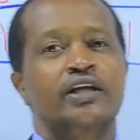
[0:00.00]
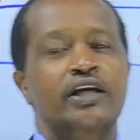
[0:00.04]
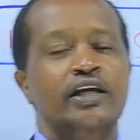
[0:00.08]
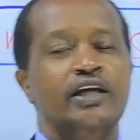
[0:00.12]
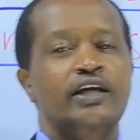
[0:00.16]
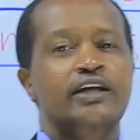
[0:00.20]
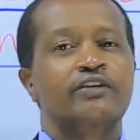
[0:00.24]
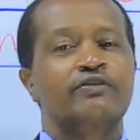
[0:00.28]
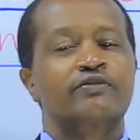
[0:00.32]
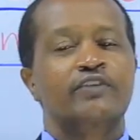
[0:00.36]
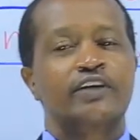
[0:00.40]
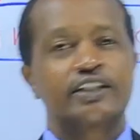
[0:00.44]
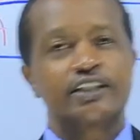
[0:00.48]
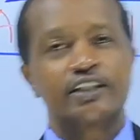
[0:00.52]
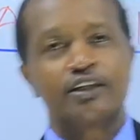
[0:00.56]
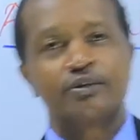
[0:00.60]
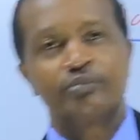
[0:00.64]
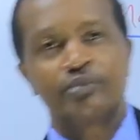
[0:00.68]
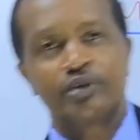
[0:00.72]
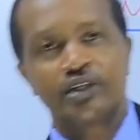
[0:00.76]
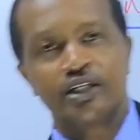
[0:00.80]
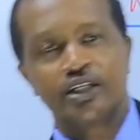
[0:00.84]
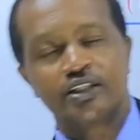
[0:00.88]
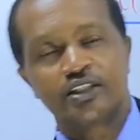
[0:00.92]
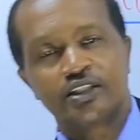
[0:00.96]

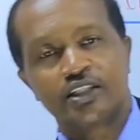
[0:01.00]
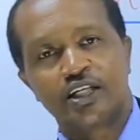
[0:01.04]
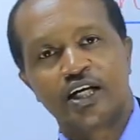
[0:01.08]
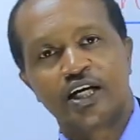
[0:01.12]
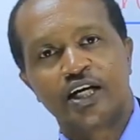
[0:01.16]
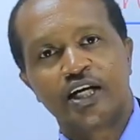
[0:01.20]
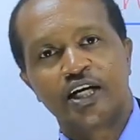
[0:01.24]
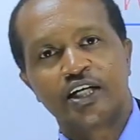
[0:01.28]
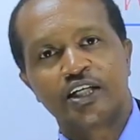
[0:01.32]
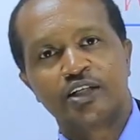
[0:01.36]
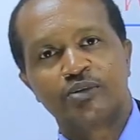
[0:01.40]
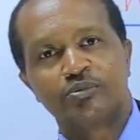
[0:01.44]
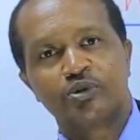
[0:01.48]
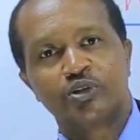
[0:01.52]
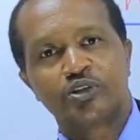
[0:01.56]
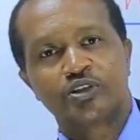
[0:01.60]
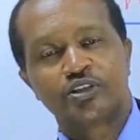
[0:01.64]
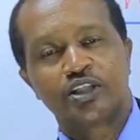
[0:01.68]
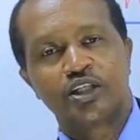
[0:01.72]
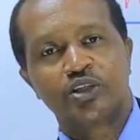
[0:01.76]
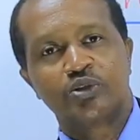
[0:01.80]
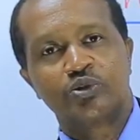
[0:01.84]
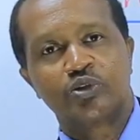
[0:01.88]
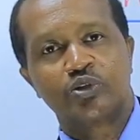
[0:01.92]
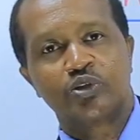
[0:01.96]
Invertebrates are animals
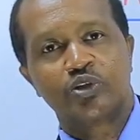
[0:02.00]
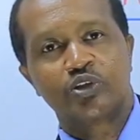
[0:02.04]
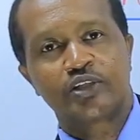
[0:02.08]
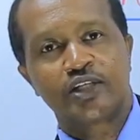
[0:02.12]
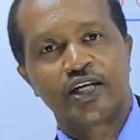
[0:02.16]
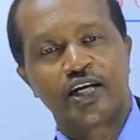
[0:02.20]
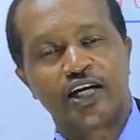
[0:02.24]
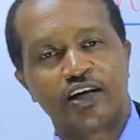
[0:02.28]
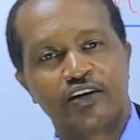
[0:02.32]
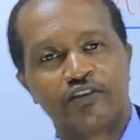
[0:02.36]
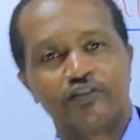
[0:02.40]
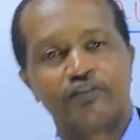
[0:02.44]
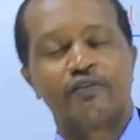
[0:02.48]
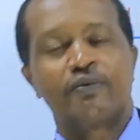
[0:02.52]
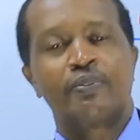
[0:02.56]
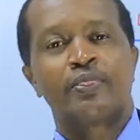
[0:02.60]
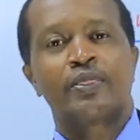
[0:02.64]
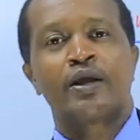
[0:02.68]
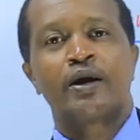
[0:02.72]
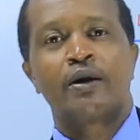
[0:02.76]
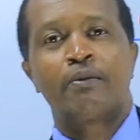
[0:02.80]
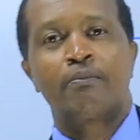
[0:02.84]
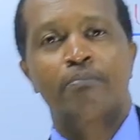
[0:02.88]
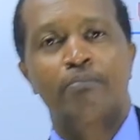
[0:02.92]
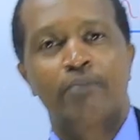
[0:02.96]
that do not have
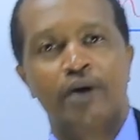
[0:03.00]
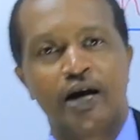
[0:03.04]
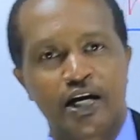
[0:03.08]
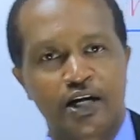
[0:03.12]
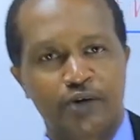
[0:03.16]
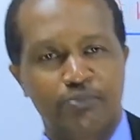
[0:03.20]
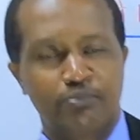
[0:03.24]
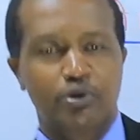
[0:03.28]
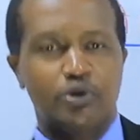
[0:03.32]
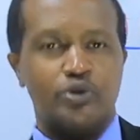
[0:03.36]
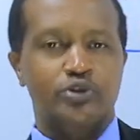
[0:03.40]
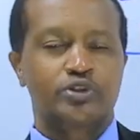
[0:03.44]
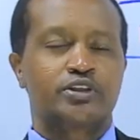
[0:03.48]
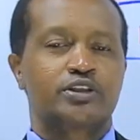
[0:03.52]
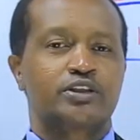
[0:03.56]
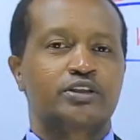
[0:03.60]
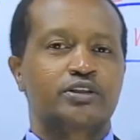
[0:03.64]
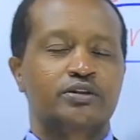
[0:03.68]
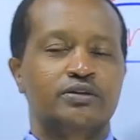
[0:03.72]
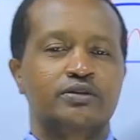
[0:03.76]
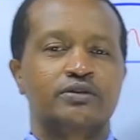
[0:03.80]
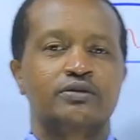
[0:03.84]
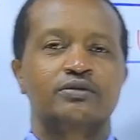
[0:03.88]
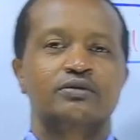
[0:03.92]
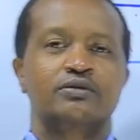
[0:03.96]

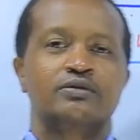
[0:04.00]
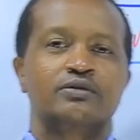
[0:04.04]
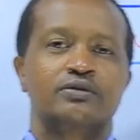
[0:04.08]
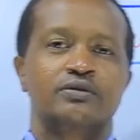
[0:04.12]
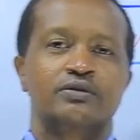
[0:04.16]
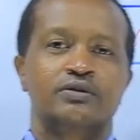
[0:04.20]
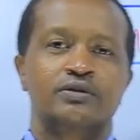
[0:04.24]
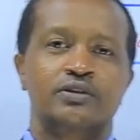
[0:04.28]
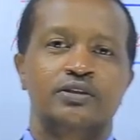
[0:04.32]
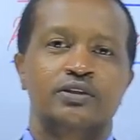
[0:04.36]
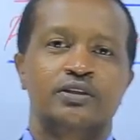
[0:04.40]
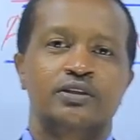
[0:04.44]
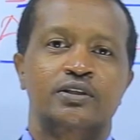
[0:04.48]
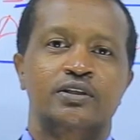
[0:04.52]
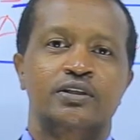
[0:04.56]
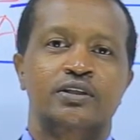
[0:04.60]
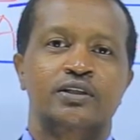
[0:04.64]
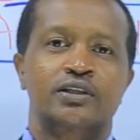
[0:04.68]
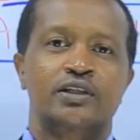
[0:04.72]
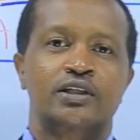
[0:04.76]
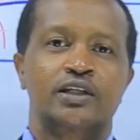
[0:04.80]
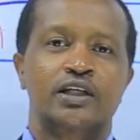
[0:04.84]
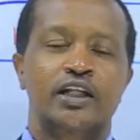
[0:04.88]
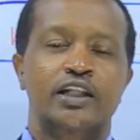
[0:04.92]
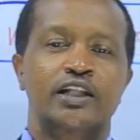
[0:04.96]
backbones.
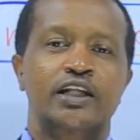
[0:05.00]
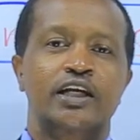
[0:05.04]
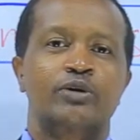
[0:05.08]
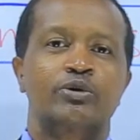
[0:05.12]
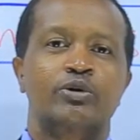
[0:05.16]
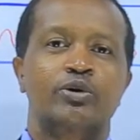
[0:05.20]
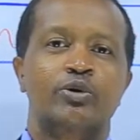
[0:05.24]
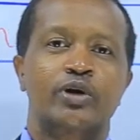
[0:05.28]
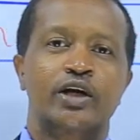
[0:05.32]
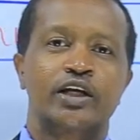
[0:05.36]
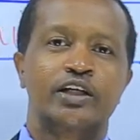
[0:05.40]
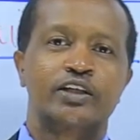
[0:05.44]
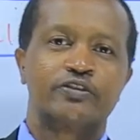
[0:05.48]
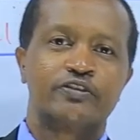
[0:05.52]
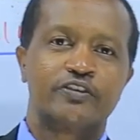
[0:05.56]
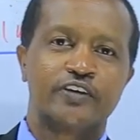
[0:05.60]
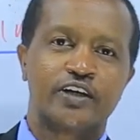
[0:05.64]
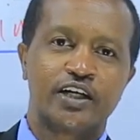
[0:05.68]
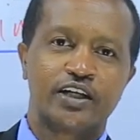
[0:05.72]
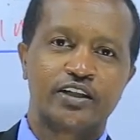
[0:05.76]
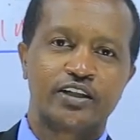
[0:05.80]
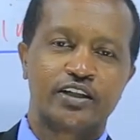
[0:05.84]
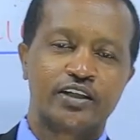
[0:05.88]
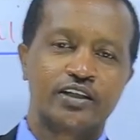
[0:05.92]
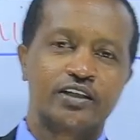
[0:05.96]
Then we went
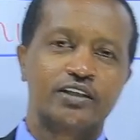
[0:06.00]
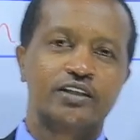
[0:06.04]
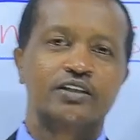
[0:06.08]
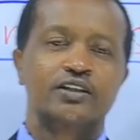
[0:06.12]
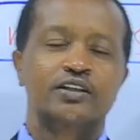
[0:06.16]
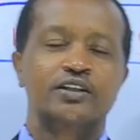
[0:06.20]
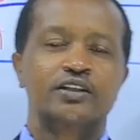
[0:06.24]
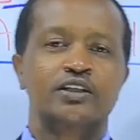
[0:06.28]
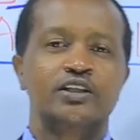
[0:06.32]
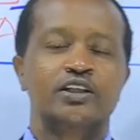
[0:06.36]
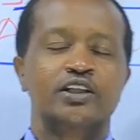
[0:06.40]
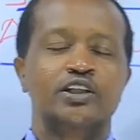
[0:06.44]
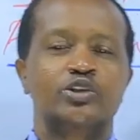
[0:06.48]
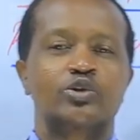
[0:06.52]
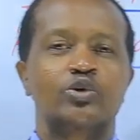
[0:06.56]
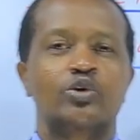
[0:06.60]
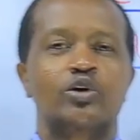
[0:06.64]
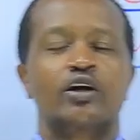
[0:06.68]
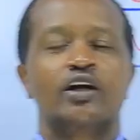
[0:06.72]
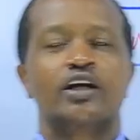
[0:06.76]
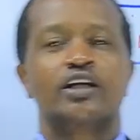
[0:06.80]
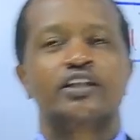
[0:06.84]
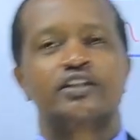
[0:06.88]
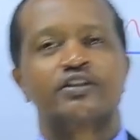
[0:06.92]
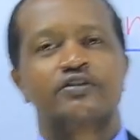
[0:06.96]
further to
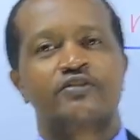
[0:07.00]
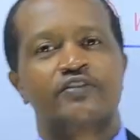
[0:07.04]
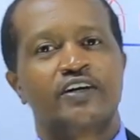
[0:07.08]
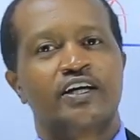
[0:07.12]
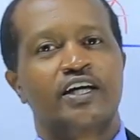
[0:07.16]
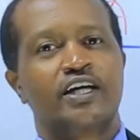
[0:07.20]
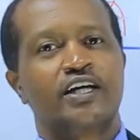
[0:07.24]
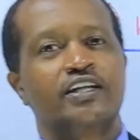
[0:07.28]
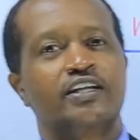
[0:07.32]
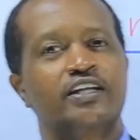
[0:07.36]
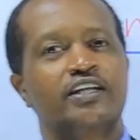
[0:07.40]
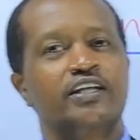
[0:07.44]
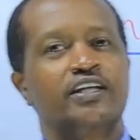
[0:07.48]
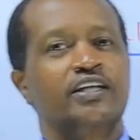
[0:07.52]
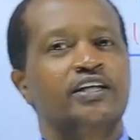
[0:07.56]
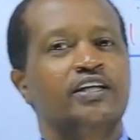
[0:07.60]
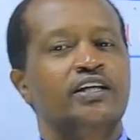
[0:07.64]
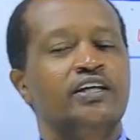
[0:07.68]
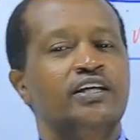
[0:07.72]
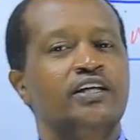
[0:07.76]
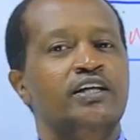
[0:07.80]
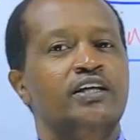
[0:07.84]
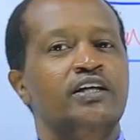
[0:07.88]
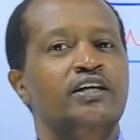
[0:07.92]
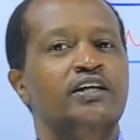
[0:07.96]
classify the
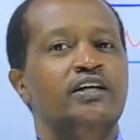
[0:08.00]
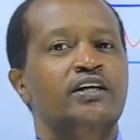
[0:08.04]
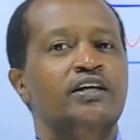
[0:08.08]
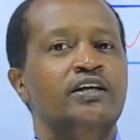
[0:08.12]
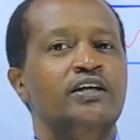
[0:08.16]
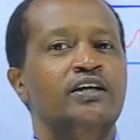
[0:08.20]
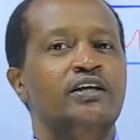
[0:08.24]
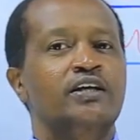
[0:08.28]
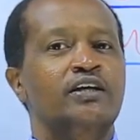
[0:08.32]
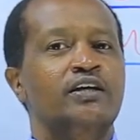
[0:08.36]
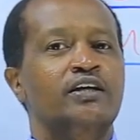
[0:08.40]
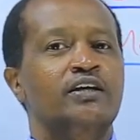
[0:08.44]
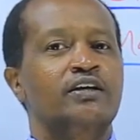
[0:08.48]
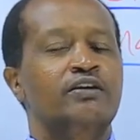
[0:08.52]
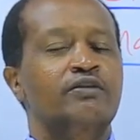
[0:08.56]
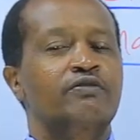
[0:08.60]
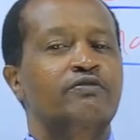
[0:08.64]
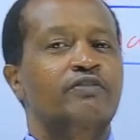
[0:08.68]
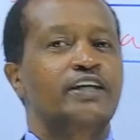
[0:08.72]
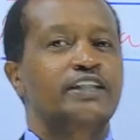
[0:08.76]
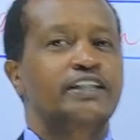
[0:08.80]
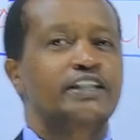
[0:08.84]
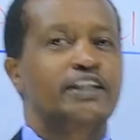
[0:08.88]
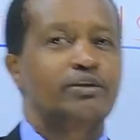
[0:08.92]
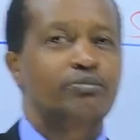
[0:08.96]

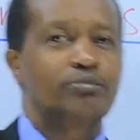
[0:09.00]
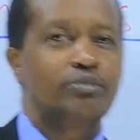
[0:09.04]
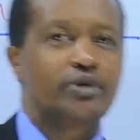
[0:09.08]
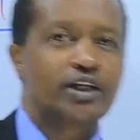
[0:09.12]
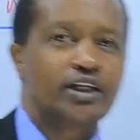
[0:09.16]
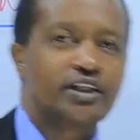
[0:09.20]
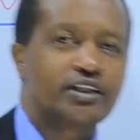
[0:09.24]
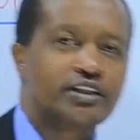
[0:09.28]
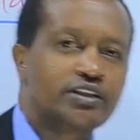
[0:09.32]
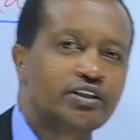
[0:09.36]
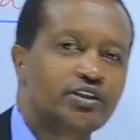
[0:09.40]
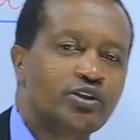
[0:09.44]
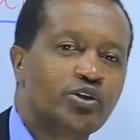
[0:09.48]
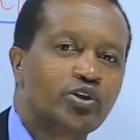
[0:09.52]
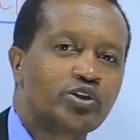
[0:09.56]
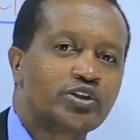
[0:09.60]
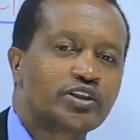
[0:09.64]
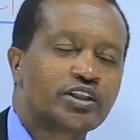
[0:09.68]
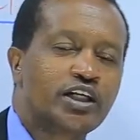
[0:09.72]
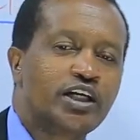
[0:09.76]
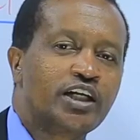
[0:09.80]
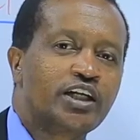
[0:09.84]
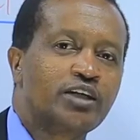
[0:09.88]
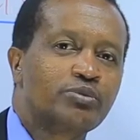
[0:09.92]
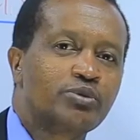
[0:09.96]
vertebrates,
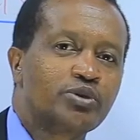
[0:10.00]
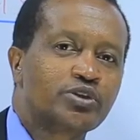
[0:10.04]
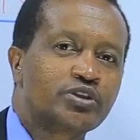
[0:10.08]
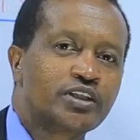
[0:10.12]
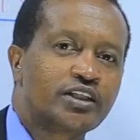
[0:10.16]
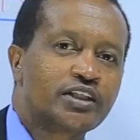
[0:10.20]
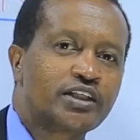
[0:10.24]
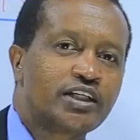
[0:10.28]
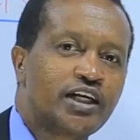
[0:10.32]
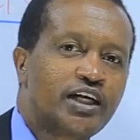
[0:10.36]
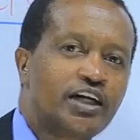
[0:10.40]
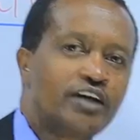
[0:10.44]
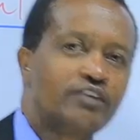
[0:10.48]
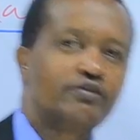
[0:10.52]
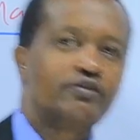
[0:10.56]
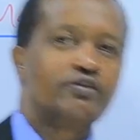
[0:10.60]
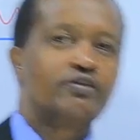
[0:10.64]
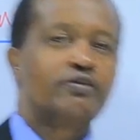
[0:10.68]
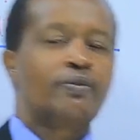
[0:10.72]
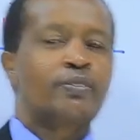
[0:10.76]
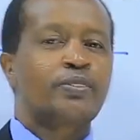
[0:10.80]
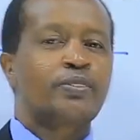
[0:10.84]
those animals that have